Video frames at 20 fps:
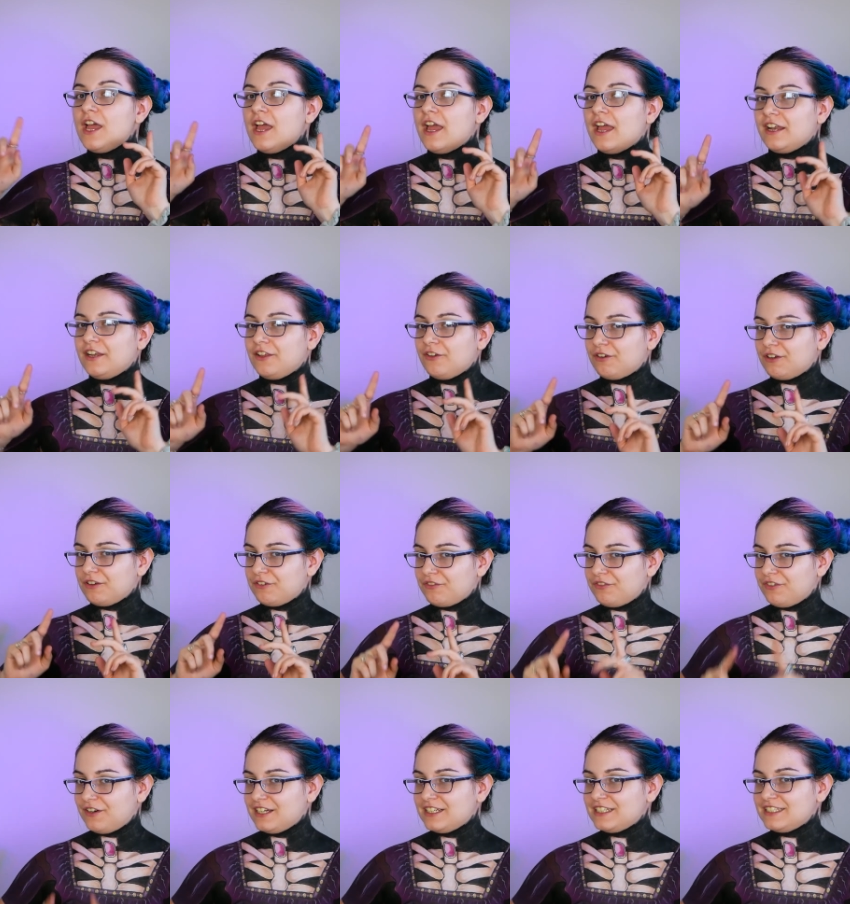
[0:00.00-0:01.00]
and you can
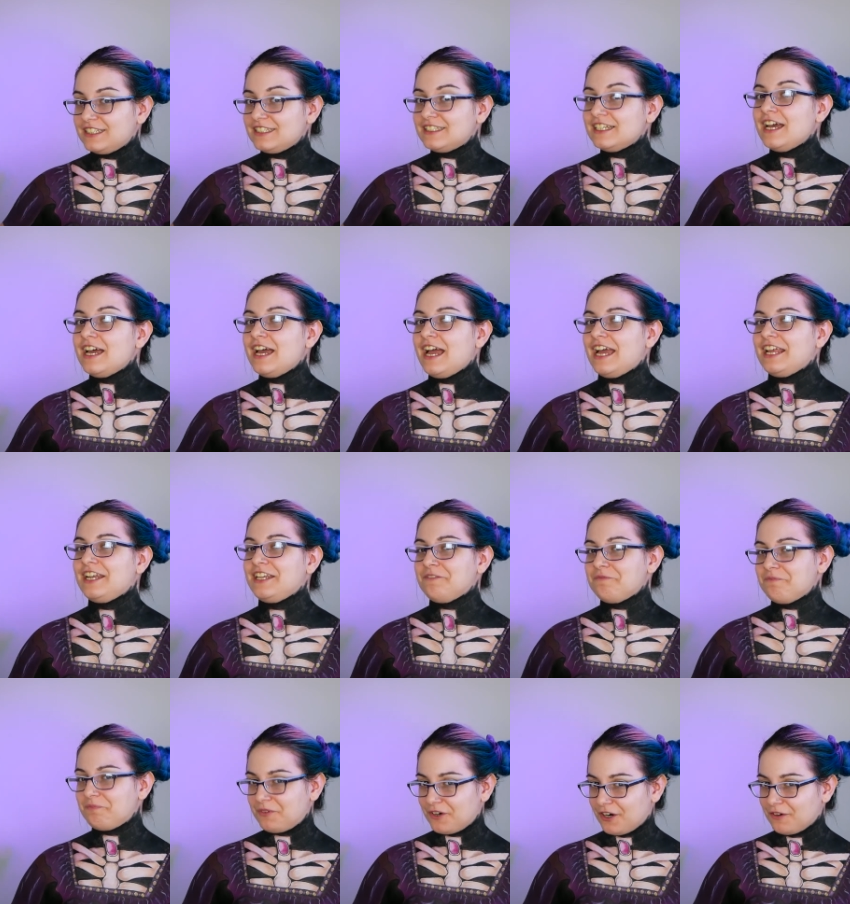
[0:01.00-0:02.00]
find it,
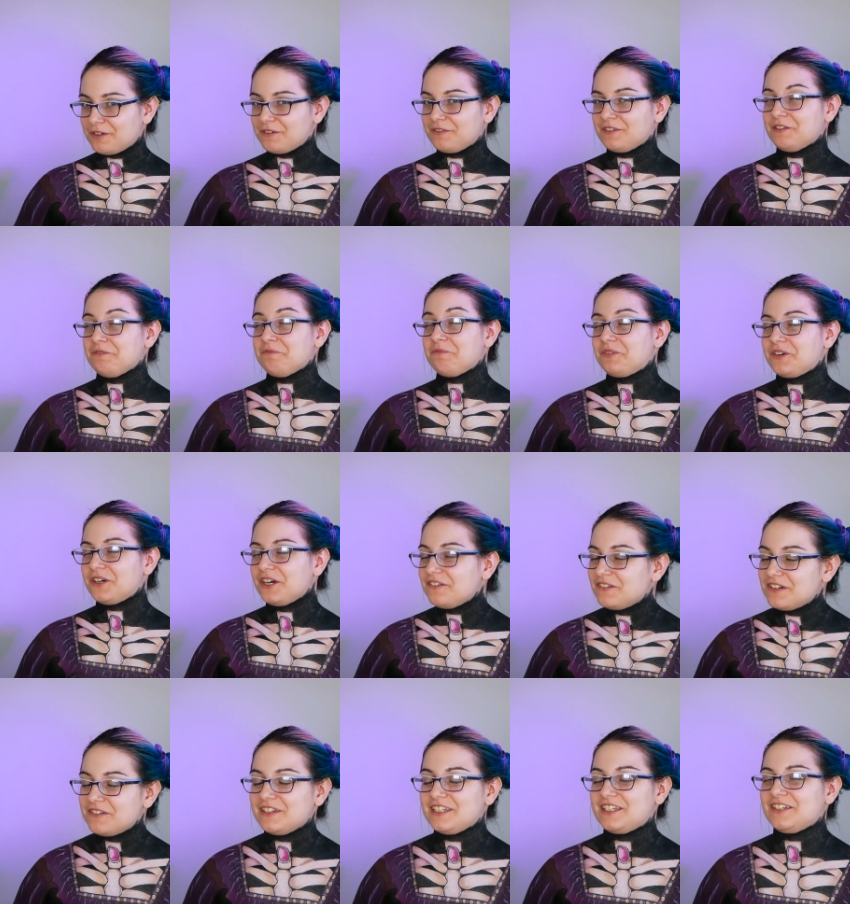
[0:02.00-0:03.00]
and probably
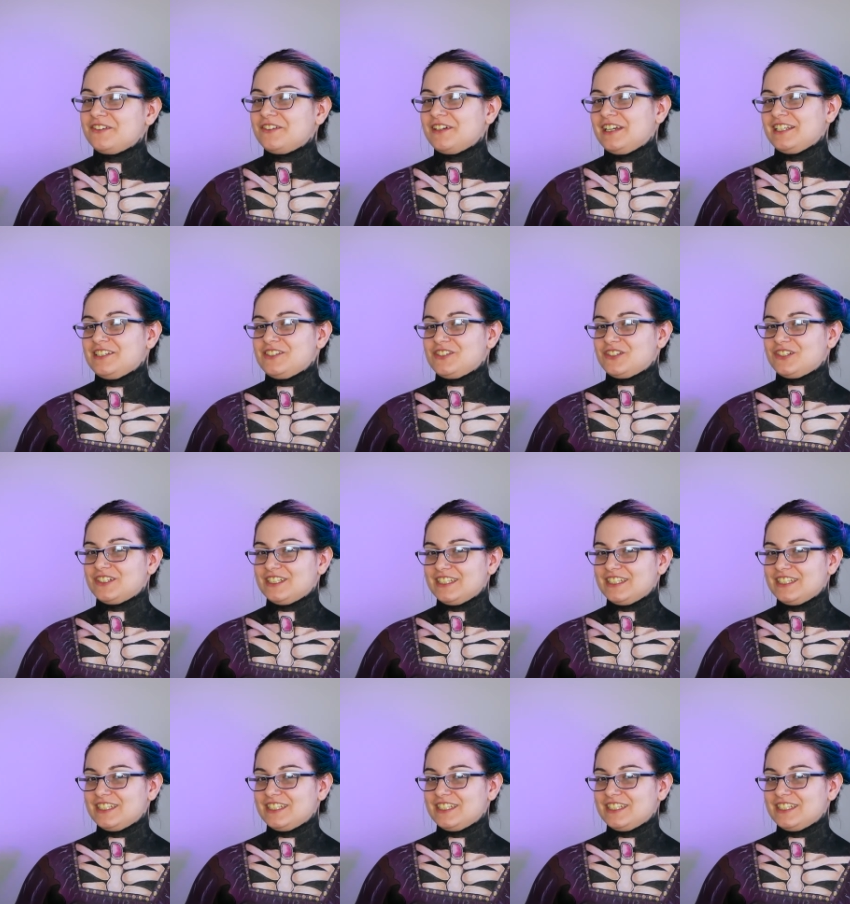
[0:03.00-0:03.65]
you will enjoy